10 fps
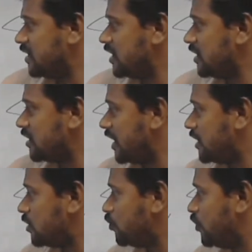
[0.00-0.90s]

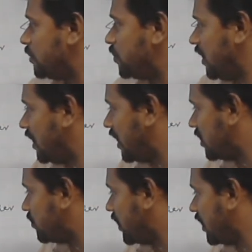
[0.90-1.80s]
inclined to VP and
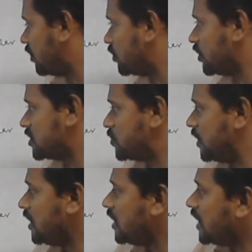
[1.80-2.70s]
parallel to
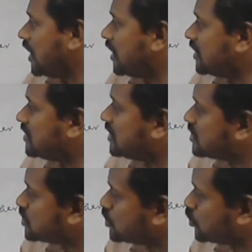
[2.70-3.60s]
HP. These two